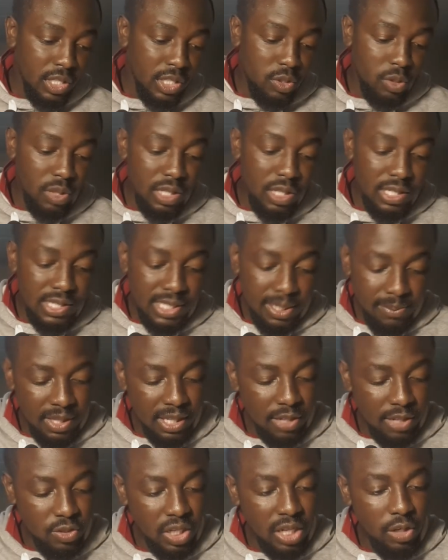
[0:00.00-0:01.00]
So that's
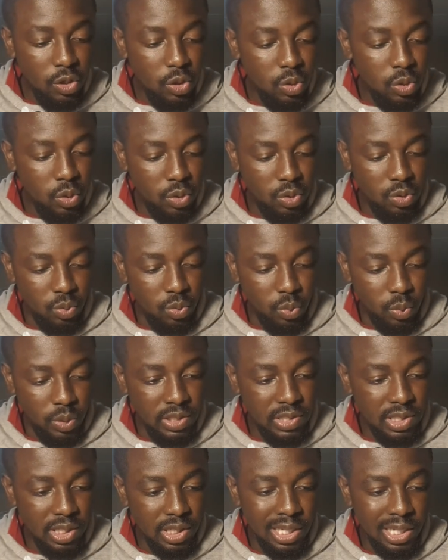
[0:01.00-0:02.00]
something that you can look to.
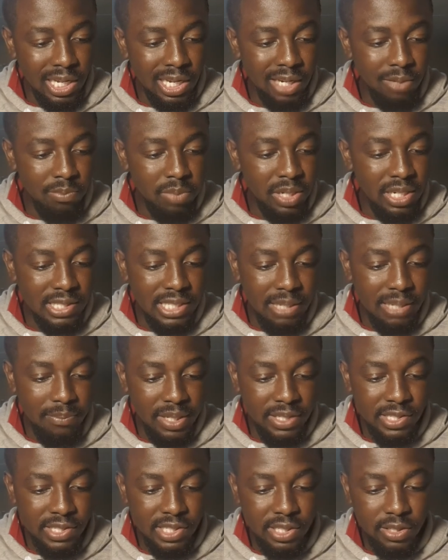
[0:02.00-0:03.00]
It's a cattle breed, as I
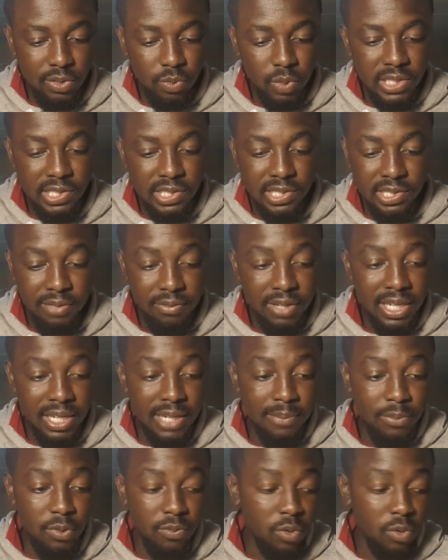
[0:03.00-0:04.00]
mentioned, was
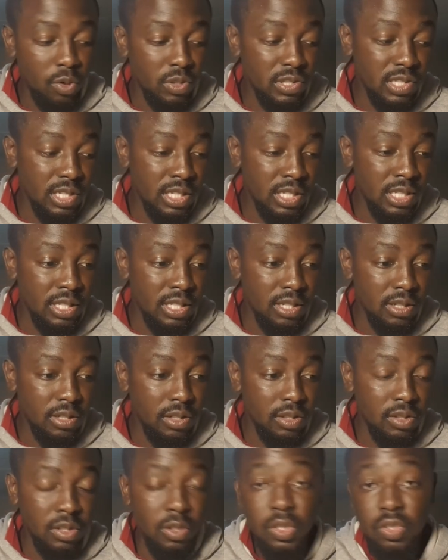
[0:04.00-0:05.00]
developed, of course, in
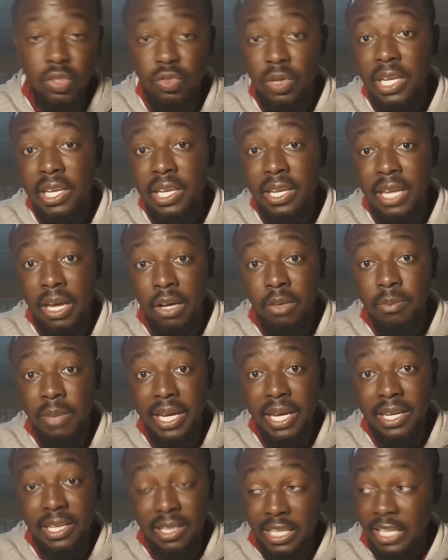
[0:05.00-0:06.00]
the Australian
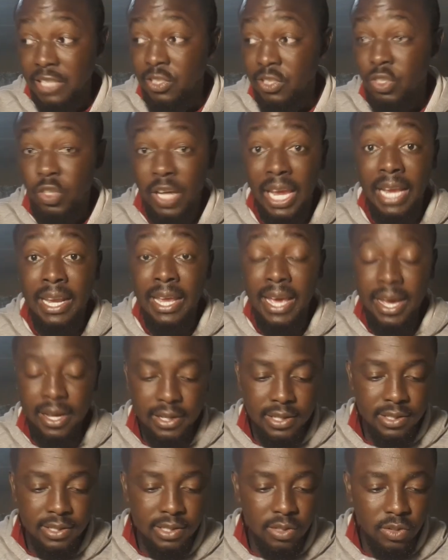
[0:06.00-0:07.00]
outback, in Australia,
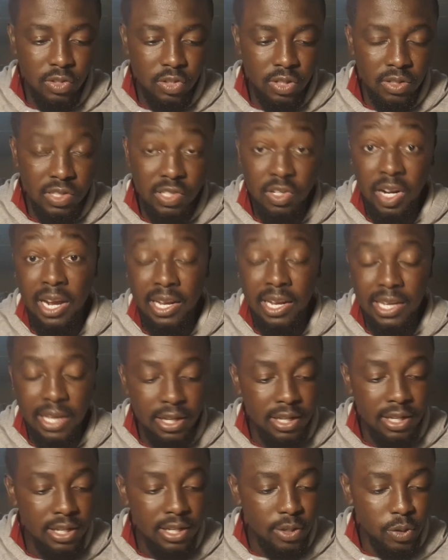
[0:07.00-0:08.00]
as those to
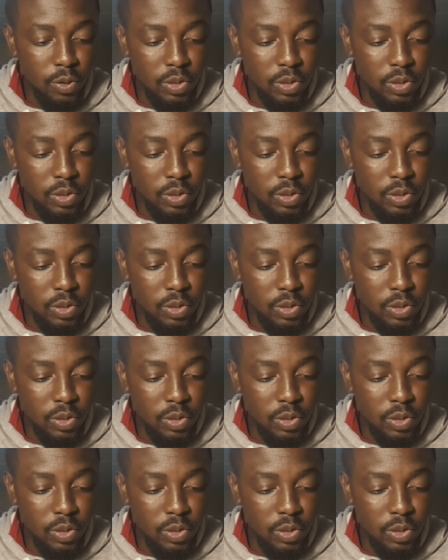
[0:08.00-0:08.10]
Australia,